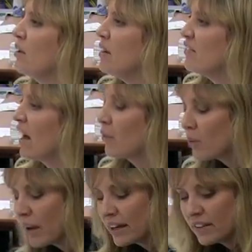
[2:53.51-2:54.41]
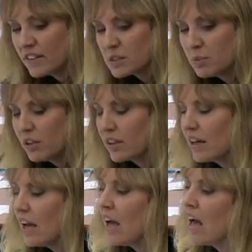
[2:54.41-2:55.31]
if I were writing this book,
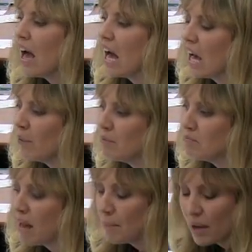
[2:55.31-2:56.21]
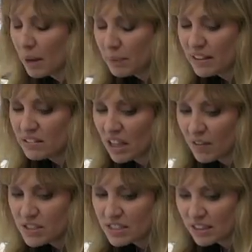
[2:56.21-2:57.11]
my puppy
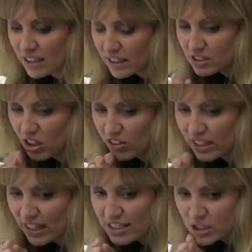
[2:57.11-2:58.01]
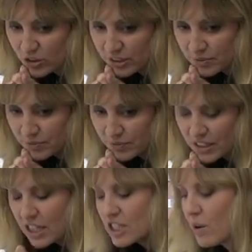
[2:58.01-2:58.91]
loves to lick doggy ice cream.
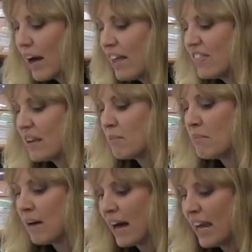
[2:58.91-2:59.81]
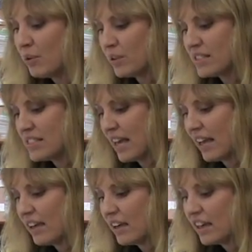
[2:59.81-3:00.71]
So I think mine would
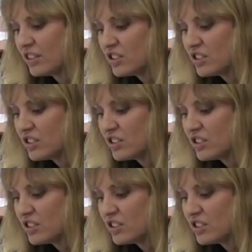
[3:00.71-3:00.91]
say, a